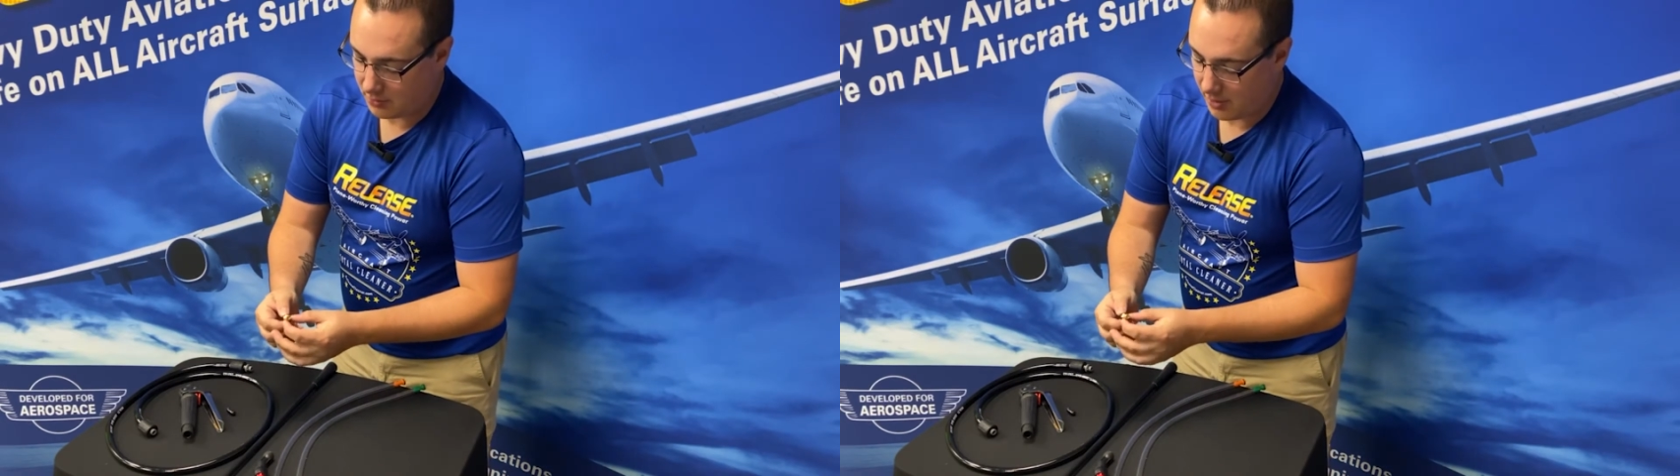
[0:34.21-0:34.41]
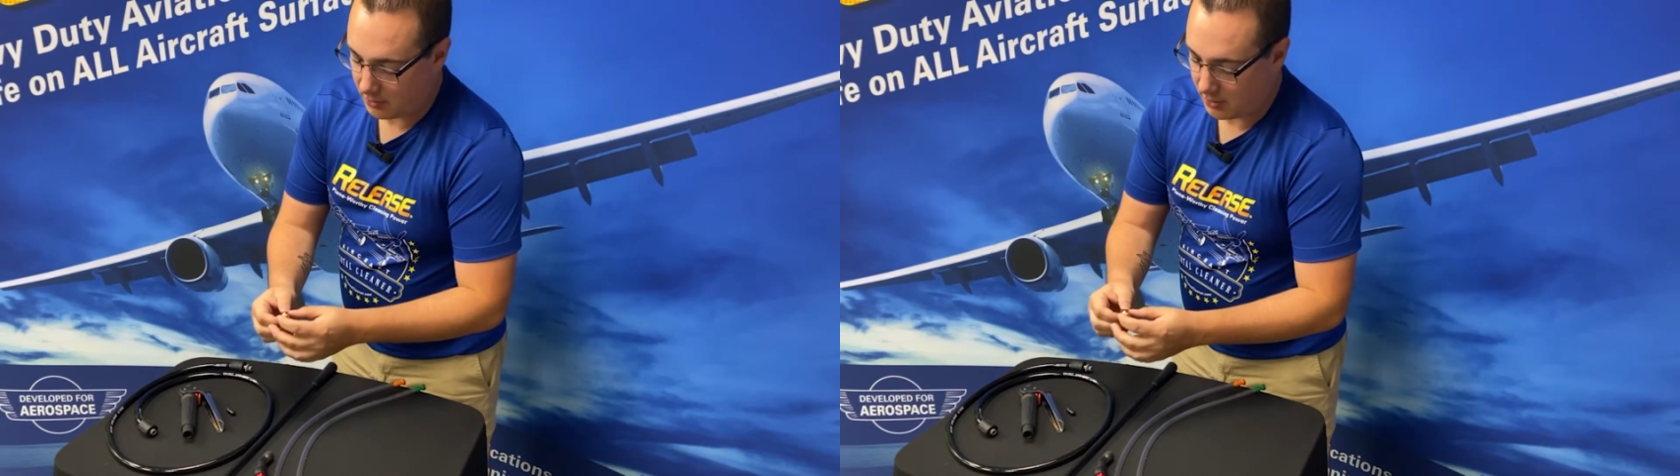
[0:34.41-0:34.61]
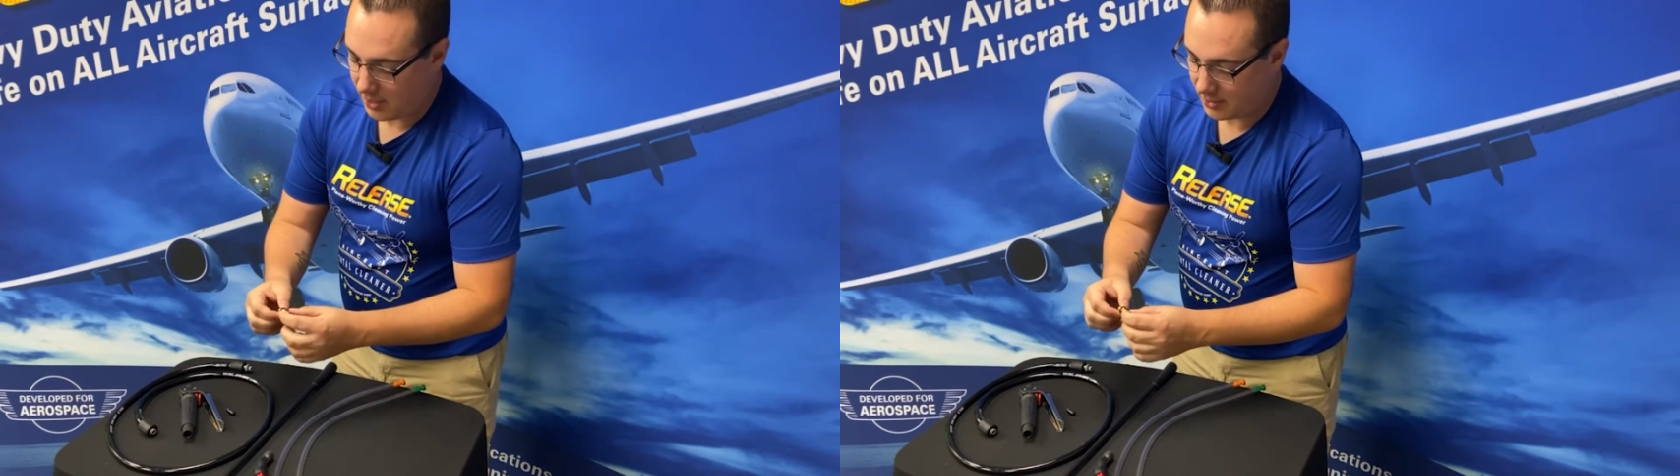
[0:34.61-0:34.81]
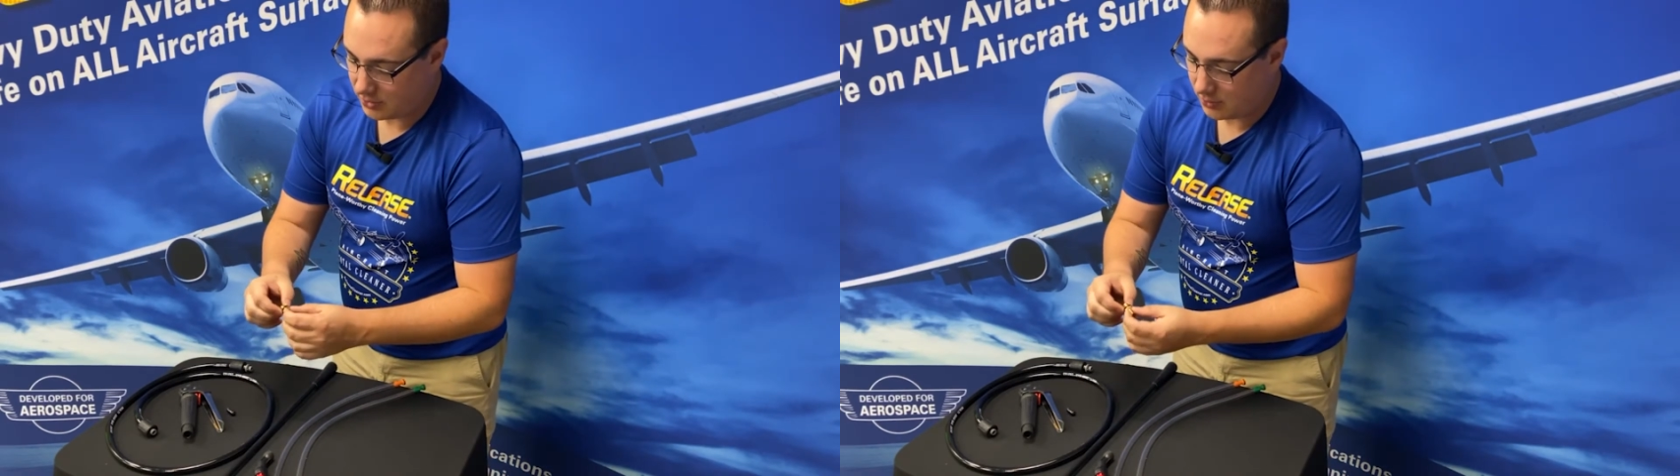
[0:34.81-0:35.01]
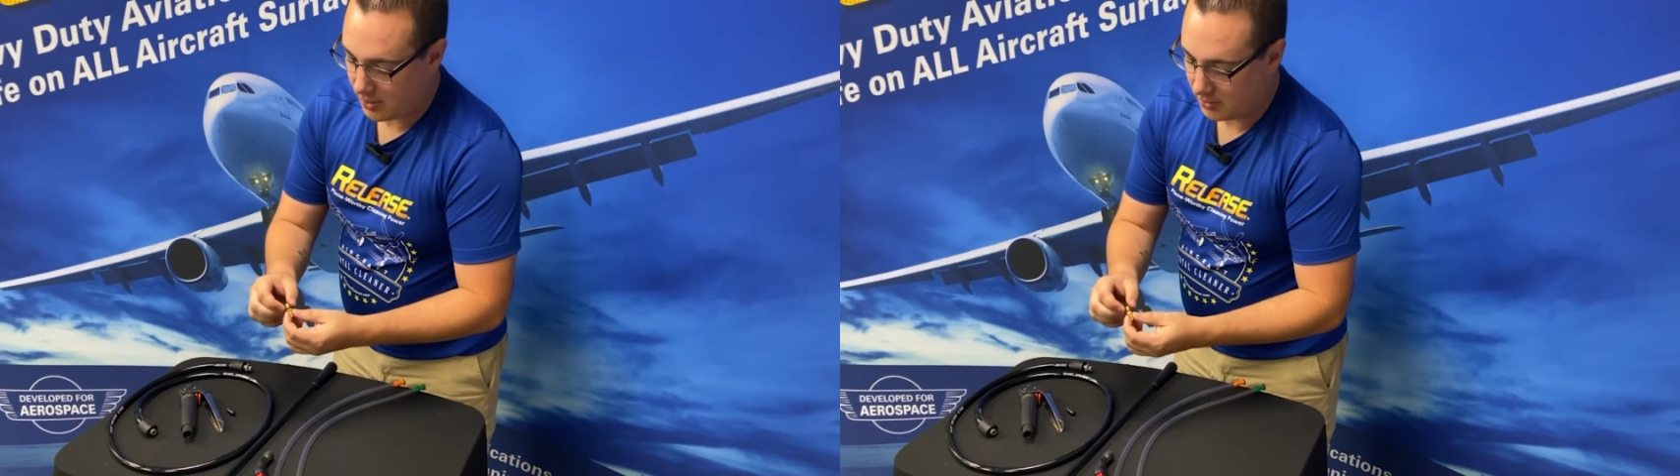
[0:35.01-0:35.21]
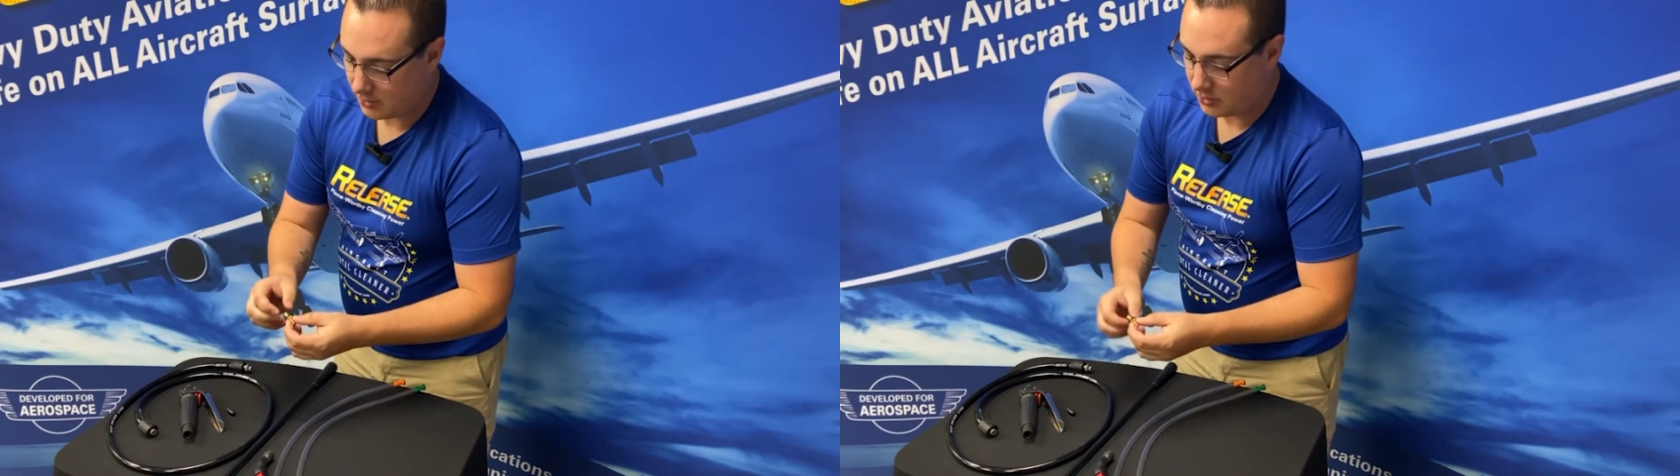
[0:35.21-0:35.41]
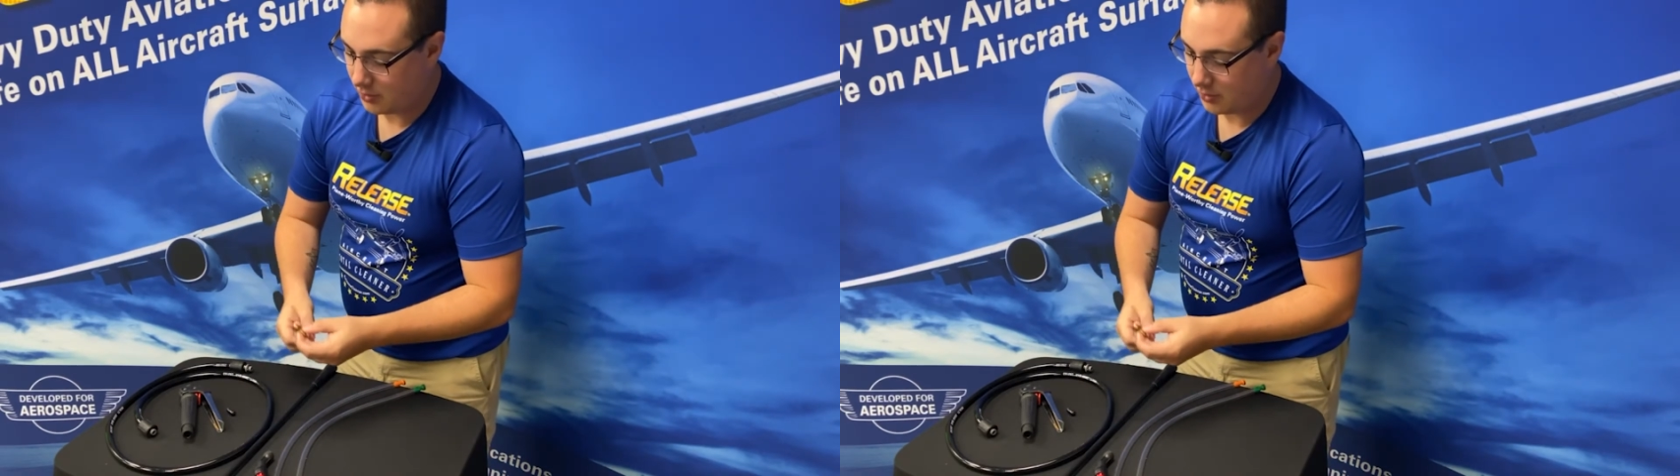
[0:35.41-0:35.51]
your air line to it, so that you